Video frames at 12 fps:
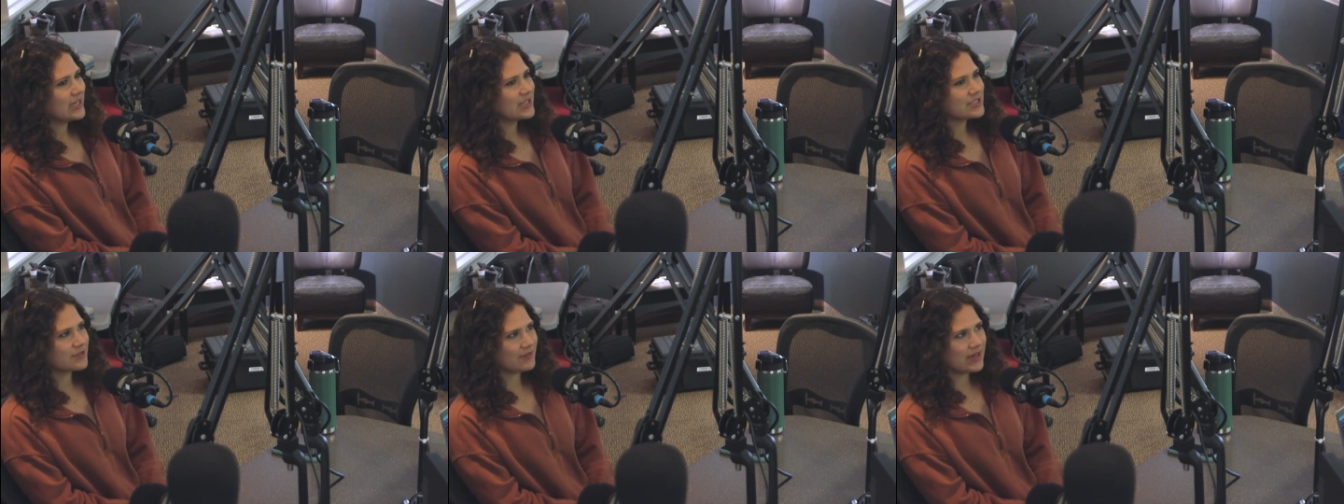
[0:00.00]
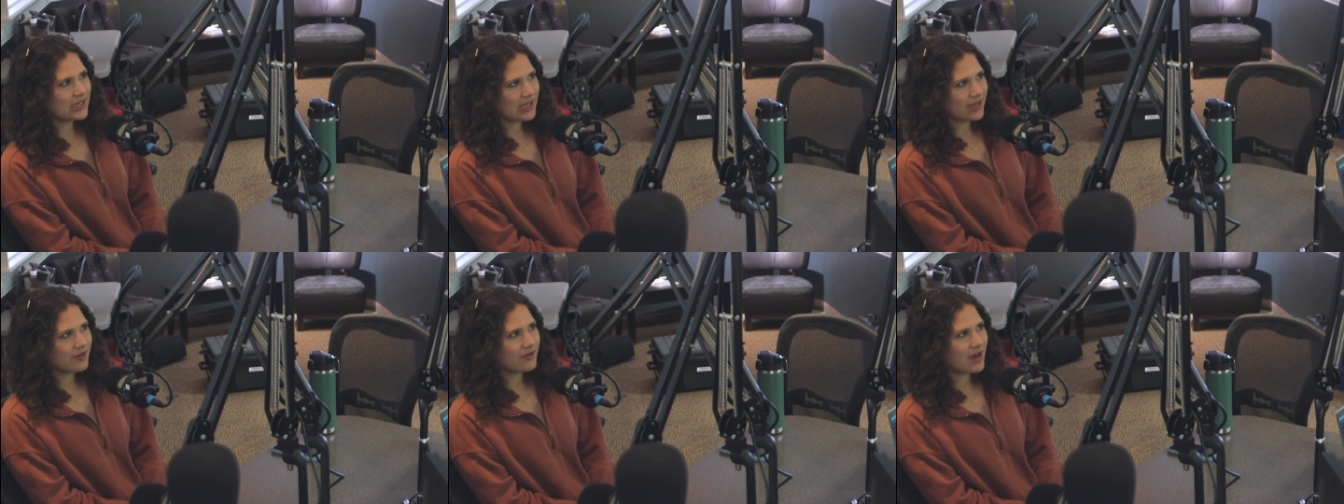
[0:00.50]
so right
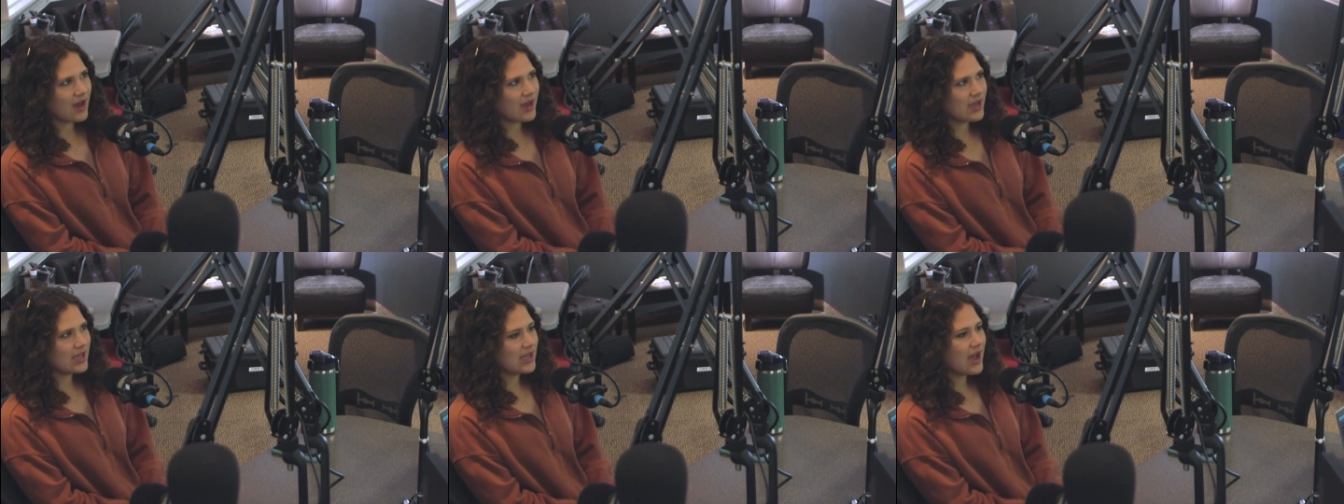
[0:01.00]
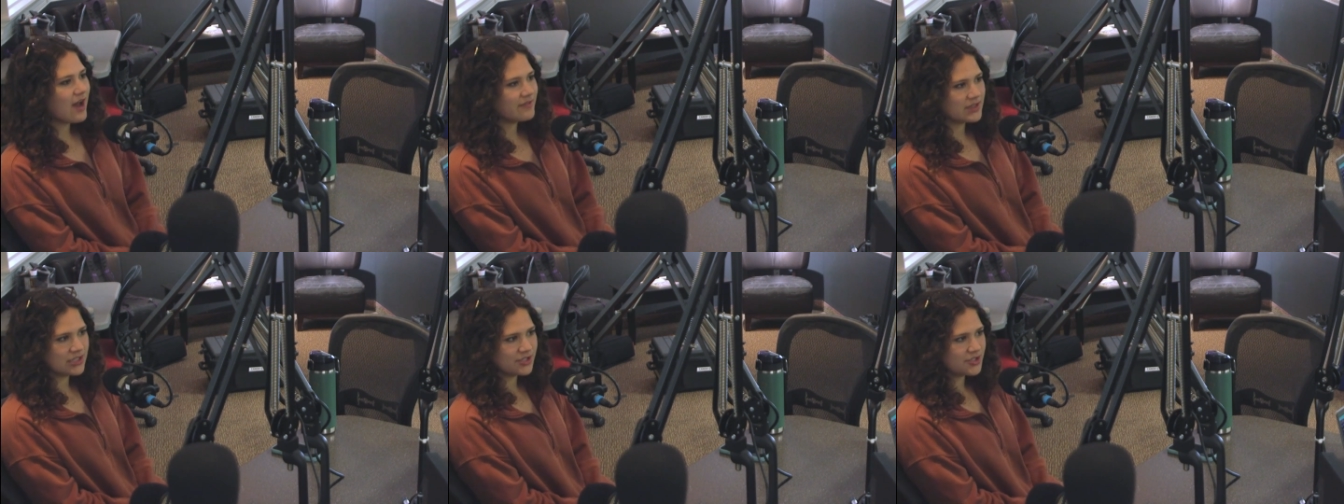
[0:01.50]
now I have
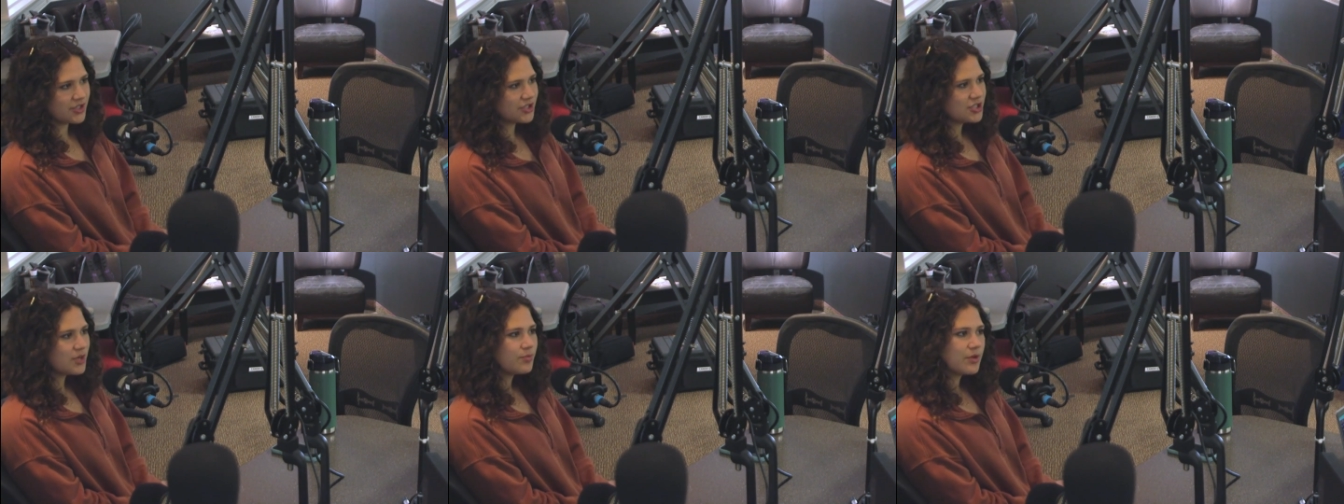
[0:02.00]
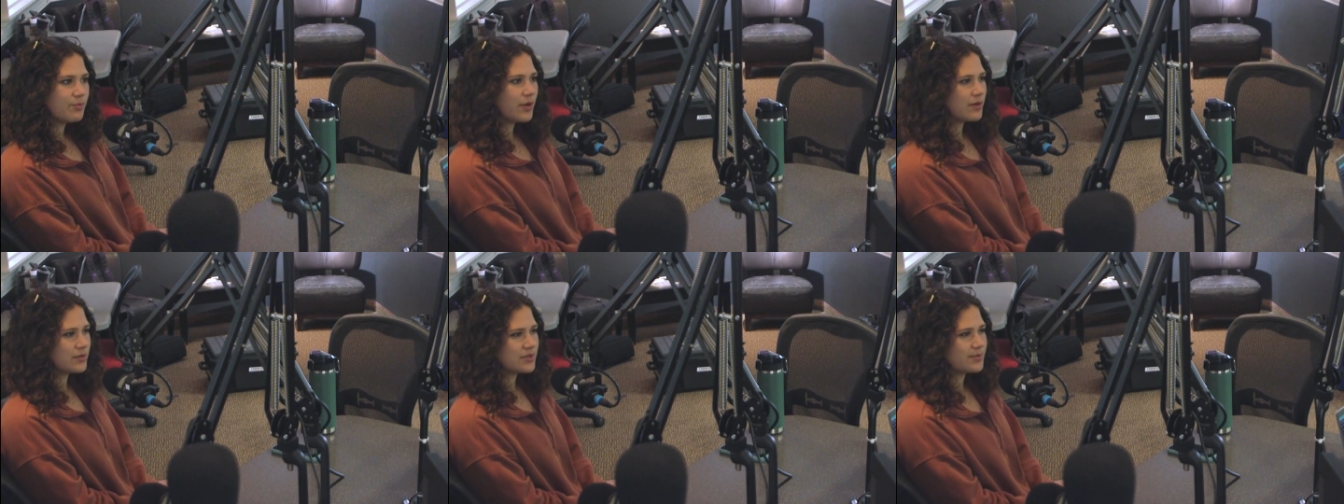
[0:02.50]
an internship with
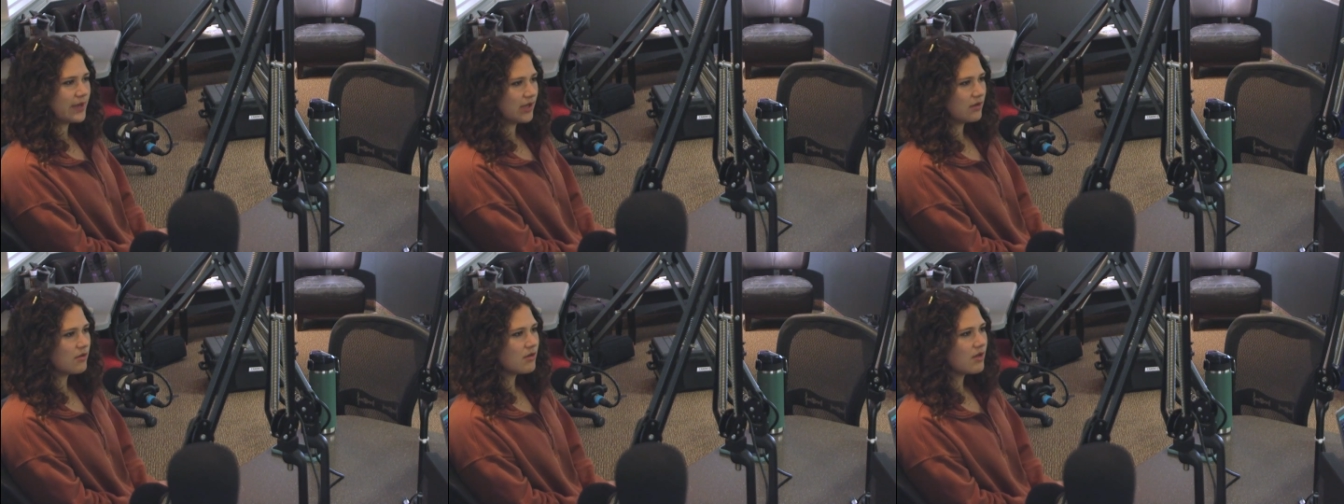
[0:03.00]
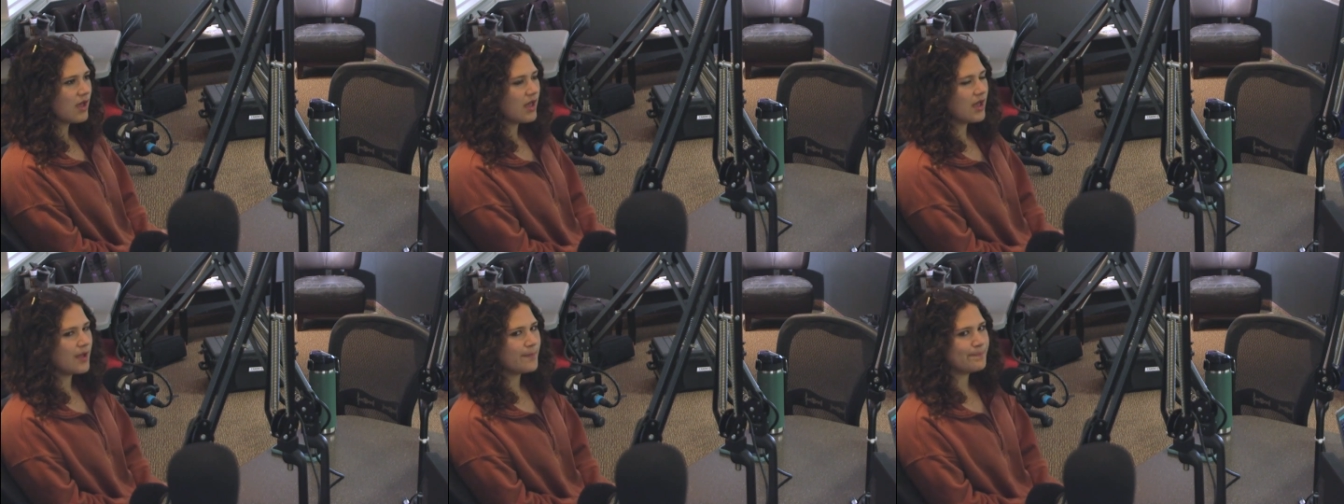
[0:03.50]
Barber Spangle.
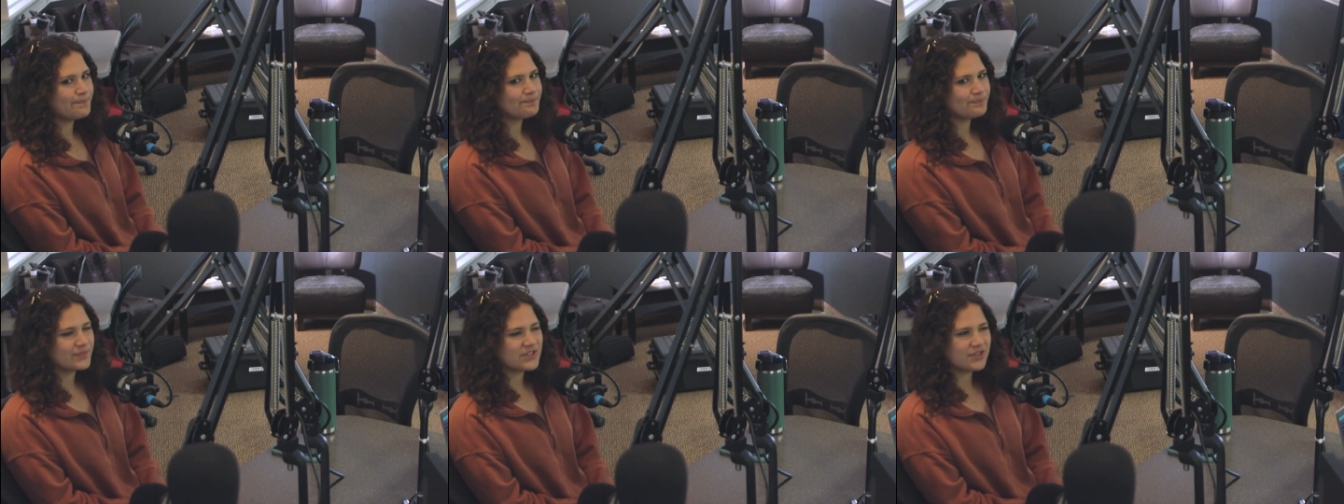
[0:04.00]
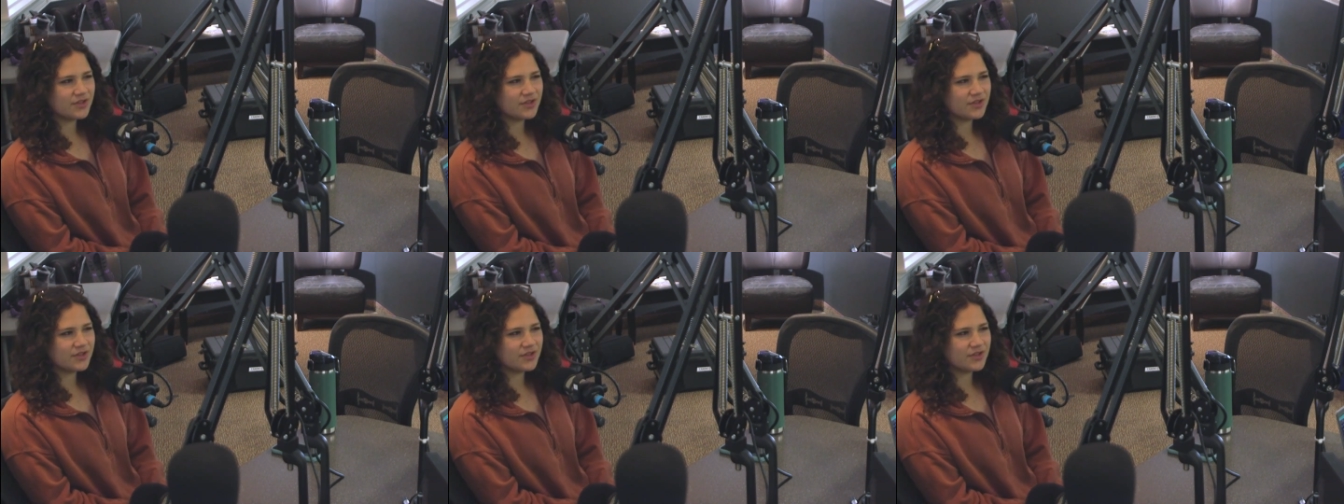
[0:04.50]
Do you